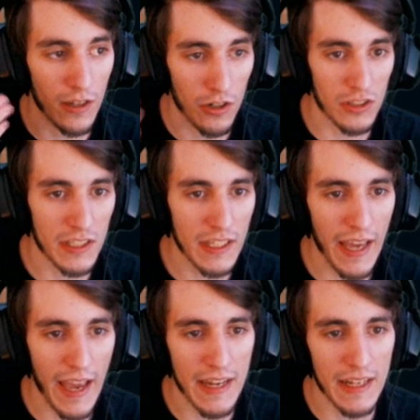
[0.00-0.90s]
early,
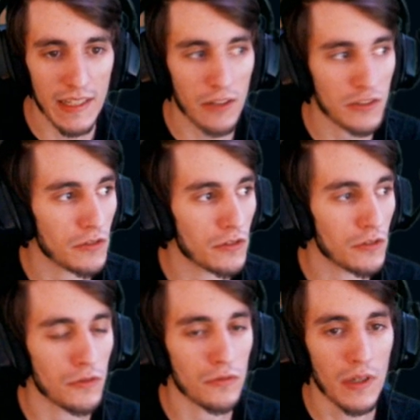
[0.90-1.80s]
and it allows you
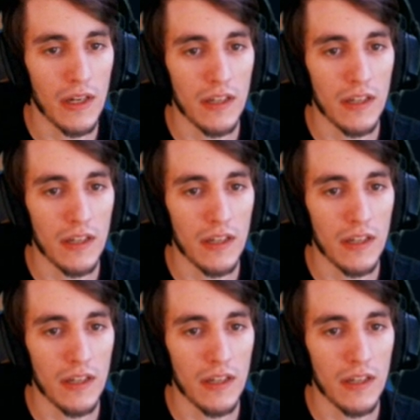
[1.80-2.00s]
to